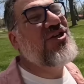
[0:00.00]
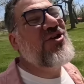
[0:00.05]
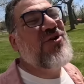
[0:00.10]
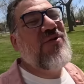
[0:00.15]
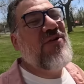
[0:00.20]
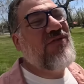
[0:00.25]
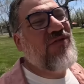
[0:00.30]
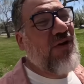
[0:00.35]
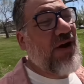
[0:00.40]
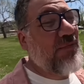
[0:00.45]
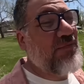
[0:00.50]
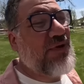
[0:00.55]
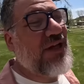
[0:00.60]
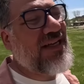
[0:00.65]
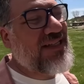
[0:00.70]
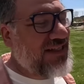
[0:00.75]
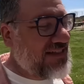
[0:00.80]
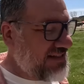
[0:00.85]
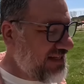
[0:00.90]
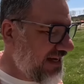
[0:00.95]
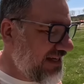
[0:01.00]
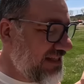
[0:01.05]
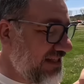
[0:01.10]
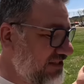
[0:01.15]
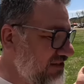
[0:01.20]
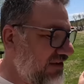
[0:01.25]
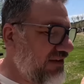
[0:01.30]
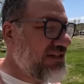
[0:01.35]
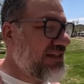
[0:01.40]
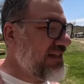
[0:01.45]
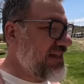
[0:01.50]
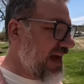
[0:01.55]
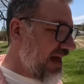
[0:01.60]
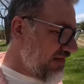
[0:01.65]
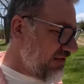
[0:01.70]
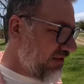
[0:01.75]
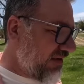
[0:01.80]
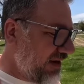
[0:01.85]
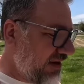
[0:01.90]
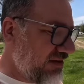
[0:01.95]
you avoid places like this
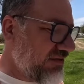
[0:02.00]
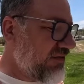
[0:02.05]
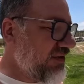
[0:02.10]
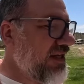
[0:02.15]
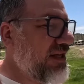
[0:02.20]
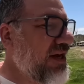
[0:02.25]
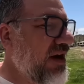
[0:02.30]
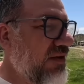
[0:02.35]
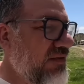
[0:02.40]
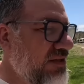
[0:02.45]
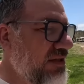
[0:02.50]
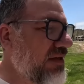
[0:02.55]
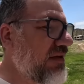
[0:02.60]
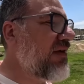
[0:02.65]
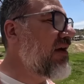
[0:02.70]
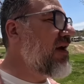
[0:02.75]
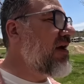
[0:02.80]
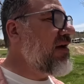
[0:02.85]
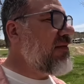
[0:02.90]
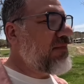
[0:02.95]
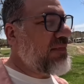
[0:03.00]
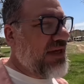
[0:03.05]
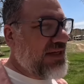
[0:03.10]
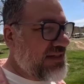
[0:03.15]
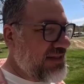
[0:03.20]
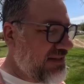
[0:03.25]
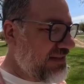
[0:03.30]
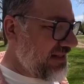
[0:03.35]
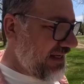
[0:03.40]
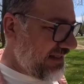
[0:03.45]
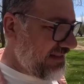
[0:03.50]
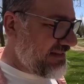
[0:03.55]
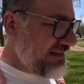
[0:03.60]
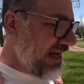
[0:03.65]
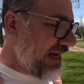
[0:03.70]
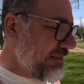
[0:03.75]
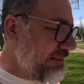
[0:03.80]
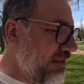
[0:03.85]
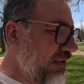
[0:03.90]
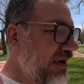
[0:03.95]
altogether and only go to places like
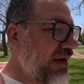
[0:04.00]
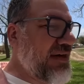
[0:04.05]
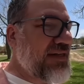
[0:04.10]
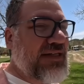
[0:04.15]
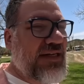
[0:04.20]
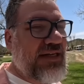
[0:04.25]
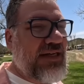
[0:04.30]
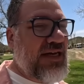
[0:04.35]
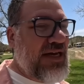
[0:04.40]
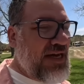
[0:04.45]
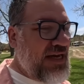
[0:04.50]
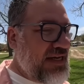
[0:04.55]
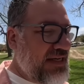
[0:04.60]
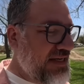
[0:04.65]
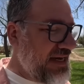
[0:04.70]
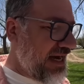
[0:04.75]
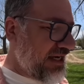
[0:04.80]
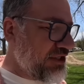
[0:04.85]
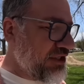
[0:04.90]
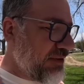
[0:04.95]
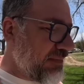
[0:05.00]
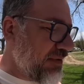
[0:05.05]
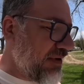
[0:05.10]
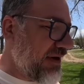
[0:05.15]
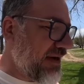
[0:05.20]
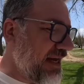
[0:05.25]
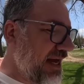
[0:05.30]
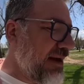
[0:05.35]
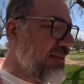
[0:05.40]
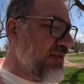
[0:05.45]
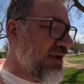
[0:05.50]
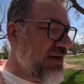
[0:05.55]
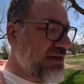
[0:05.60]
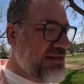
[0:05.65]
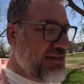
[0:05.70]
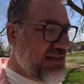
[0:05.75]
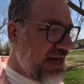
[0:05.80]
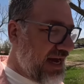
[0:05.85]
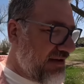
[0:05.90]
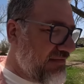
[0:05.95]
state parks and national park
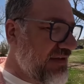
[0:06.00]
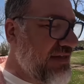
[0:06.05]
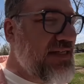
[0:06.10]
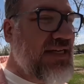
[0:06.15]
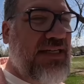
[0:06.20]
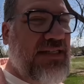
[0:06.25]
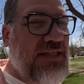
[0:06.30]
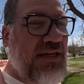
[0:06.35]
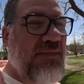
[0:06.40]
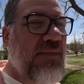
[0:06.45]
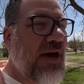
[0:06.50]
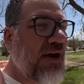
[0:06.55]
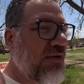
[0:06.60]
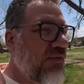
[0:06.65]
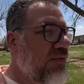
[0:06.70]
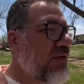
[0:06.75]
campgrounds that have a decent amount of